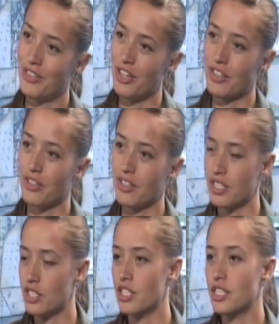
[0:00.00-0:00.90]
rather
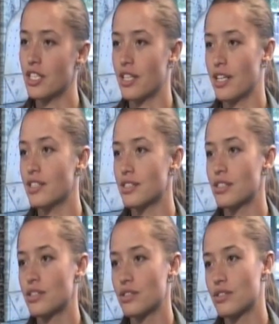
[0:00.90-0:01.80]
than judging it
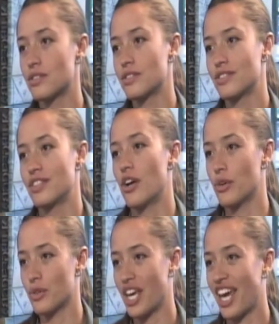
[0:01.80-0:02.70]
as not
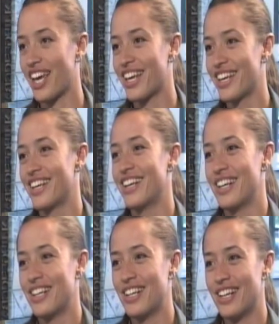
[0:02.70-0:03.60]
okay.
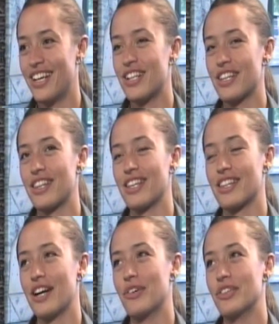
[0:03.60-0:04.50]
Yes and I think
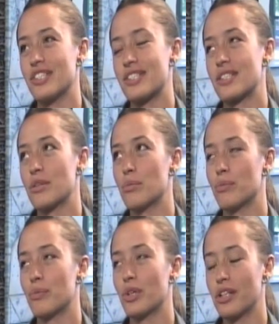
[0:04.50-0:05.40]
that was the,
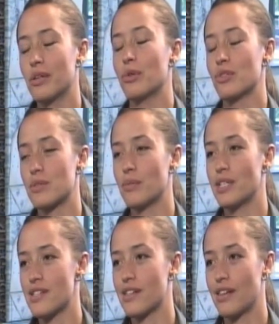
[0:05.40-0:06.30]
one of the most
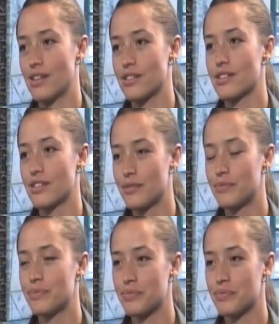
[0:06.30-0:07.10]
amazing things. So